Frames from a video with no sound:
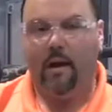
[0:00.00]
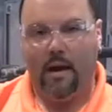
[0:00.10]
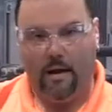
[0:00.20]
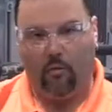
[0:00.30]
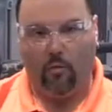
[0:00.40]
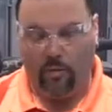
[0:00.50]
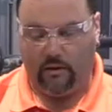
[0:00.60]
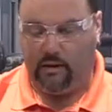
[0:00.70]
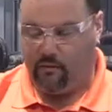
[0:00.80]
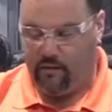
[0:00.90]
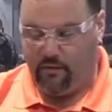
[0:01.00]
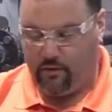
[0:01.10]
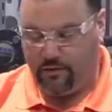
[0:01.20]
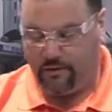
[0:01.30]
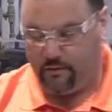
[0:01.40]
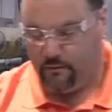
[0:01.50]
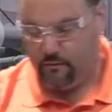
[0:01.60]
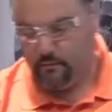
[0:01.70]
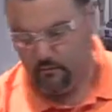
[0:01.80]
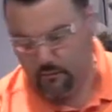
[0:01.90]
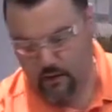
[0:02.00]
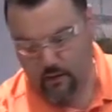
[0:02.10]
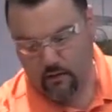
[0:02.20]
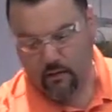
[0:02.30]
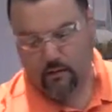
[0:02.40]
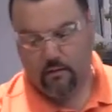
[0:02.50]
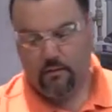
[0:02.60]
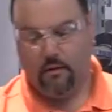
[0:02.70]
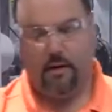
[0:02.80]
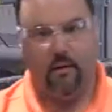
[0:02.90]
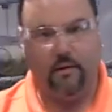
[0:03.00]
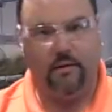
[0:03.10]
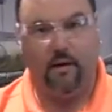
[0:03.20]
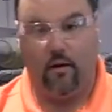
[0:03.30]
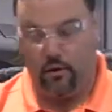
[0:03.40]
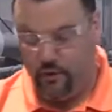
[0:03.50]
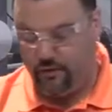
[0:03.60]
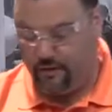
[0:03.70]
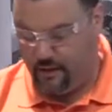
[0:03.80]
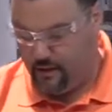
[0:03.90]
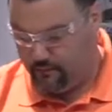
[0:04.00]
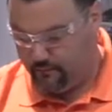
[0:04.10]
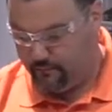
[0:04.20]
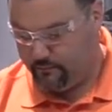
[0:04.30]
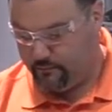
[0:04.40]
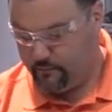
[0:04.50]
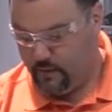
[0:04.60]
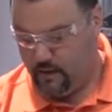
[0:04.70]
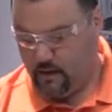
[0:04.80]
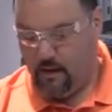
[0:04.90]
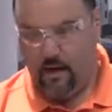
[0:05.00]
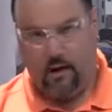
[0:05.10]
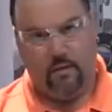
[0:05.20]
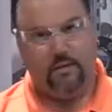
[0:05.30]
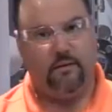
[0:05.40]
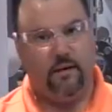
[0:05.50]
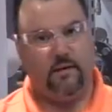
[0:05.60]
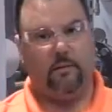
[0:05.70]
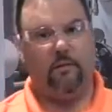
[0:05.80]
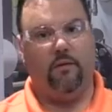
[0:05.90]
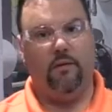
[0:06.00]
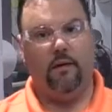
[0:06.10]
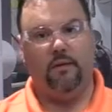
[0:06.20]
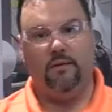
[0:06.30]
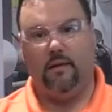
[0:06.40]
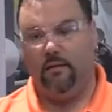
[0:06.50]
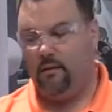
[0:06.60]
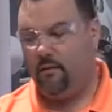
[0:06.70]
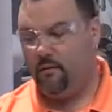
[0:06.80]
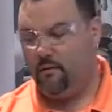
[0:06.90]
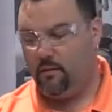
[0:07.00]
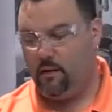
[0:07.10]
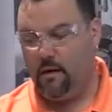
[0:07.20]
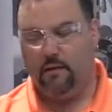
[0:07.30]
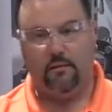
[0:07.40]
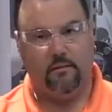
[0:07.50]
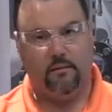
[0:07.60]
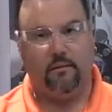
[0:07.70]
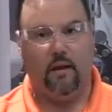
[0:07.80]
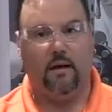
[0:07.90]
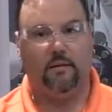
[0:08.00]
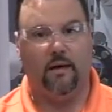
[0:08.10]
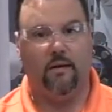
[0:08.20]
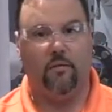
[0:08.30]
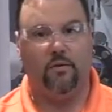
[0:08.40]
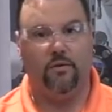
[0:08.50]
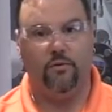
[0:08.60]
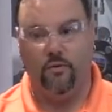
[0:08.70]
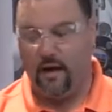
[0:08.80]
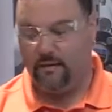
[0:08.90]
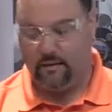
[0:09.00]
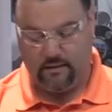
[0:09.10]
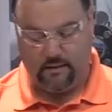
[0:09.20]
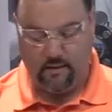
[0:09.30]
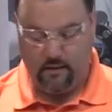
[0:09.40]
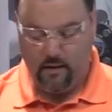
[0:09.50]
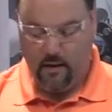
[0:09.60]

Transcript: And now we'll build it in reverse. Again, we take our new seat and we take some of the sealant, again, Loctite number 2 gasket sealant,